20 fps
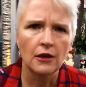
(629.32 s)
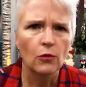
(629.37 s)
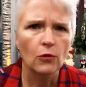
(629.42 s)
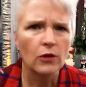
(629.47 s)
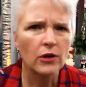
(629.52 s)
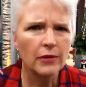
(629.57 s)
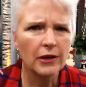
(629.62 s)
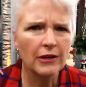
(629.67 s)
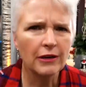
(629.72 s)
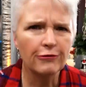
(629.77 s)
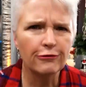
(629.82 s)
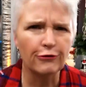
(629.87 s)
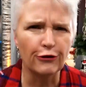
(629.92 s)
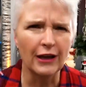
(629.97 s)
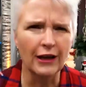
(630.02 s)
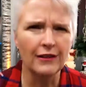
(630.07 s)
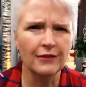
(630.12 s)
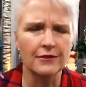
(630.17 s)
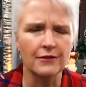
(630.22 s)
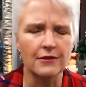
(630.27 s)
What are my
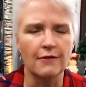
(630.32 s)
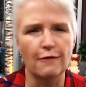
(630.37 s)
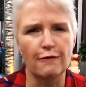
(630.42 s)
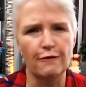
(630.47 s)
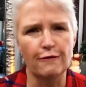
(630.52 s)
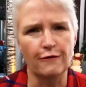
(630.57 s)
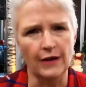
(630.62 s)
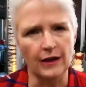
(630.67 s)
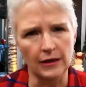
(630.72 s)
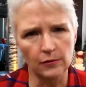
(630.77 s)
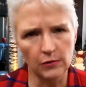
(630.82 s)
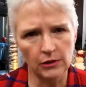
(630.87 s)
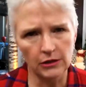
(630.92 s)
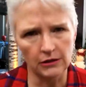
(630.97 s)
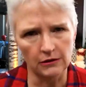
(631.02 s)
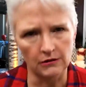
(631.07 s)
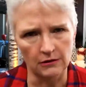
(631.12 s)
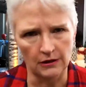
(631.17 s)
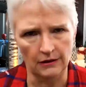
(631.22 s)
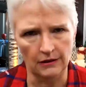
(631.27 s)
friends and family
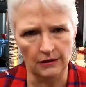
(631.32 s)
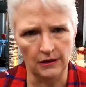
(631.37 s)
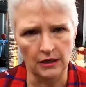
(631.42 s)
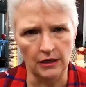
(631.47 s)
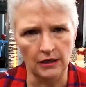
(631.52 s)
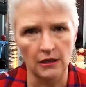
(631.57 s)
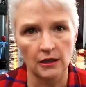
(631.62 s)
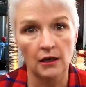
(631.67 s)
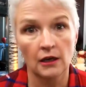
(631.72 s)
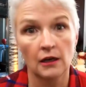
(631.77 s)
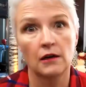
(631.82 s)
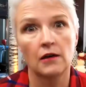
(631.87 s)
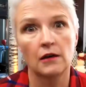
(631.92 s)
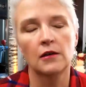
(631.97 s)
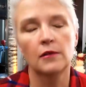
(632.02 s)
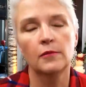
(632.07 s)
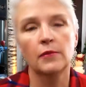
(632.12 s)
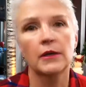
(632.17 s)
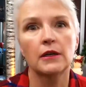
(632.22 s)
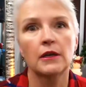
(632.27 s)
going to think?
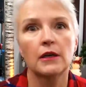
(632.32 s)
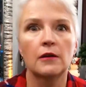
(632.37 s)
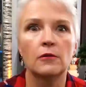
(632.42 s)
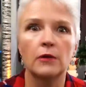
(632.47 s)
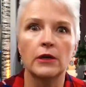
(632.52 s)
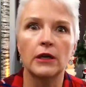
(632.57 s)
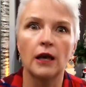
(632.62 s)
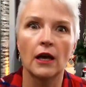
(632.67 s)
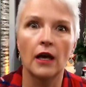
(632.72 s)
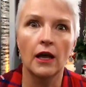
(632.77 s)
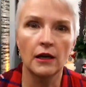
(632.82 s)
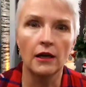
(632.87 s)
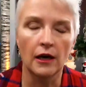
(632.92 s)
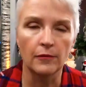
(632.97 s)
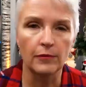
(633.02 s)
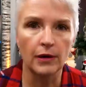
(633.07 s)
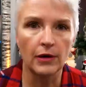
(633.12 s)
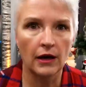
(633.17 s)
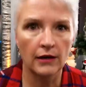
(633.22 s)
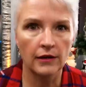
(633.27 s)
Oh my God, we
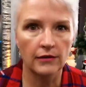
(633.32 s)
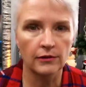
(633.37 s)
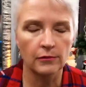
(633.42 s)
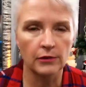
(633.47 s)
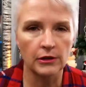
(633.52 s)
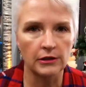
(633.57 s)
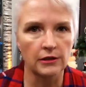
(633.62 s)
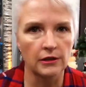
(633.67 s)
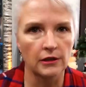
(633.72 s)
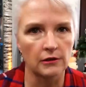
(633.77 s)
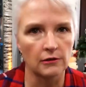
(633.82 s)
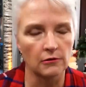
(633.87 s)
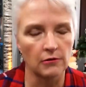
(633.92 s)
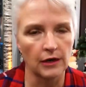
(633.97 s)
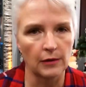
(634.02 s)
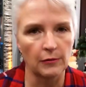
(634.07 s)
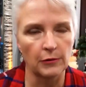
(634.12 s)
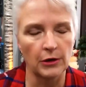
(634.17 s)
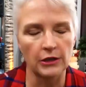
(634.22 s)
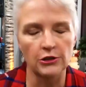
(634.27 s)
cannot possibly tell
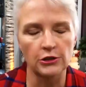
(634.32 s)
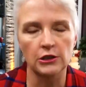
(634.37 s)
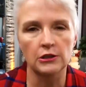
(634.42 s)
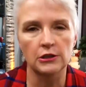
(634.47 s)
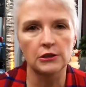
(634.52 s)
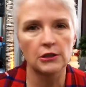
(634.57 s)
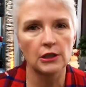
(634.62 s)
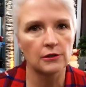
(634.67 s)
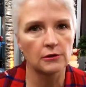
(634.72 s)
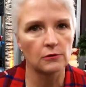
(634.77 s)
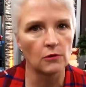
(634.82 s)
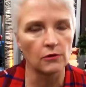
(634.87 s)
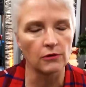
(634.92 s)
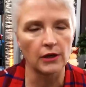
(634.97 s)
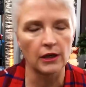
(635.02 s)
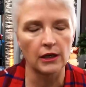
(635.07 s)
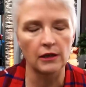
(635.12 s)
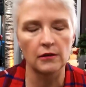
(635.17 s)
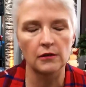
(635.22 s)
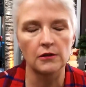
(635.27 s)
grandma. She just won't
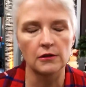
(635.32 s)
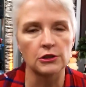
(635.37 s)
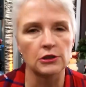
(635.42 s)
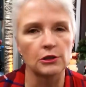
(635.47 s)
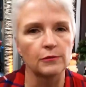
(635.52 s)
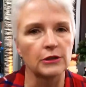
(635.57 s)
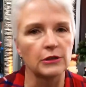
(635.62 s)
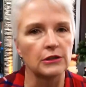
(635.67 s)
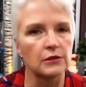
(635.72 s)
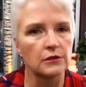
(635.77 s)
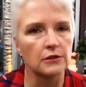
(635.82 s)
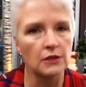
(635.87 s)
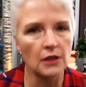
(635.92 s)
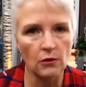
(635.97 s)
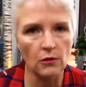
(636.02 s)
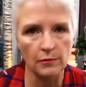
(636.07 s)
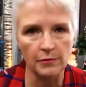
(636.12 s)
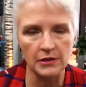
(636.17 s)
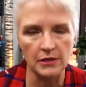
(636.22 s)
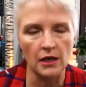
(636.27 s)
get it and she'll be
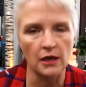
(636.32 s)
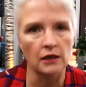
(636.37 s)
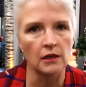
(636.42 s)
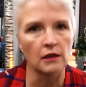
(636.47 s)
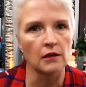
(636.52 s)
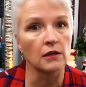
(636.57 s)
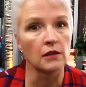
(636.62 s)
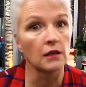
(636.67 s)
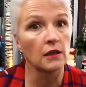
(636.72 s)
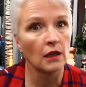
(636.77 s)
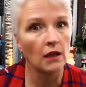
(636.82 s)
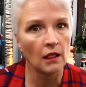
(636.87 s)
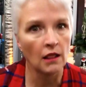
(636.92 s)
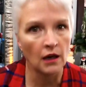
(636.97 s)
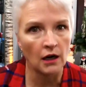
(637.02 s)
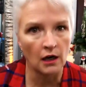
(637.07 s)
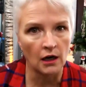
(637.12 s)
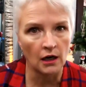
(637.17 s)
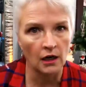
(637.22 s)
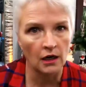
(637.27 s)
so upset it could
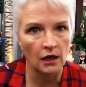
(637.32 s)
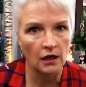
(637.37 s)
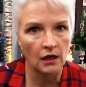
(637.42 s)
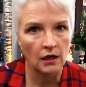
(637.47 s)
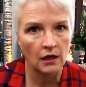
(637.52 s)
kill her.